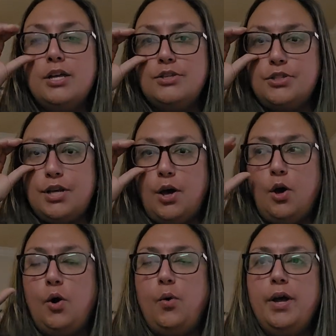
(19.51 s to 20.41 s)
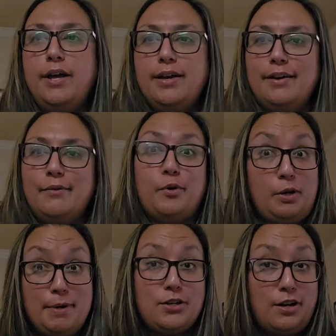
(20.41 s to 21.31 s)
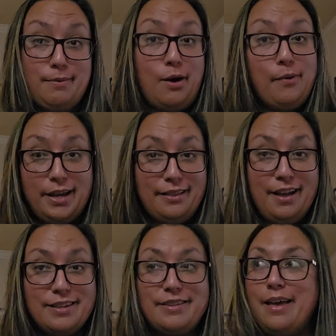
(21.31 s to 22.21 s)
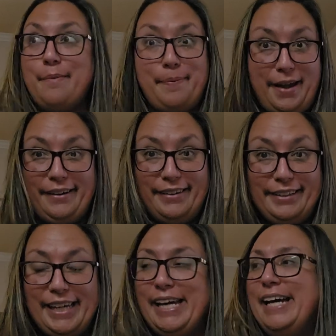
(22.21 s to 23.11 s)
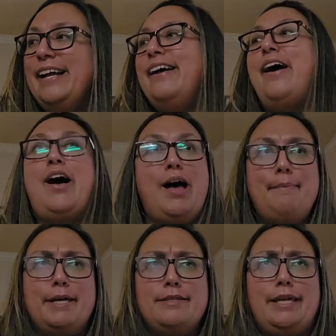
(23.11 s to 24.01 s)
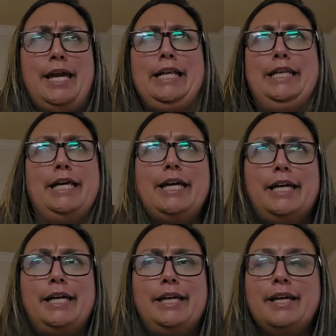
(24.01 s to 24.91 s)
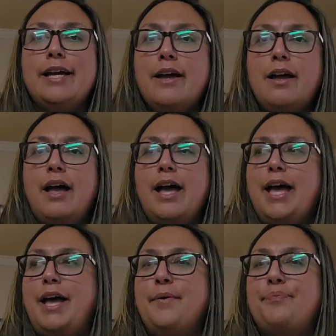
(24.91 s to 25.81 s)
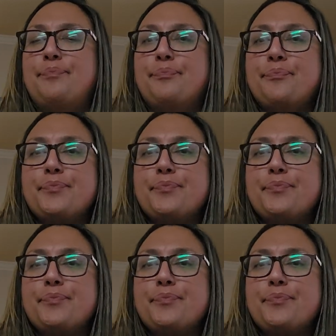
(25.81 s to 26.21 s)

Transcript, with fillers: So, we're going to be talking about weight loss, apparently, obviously, duh. Um,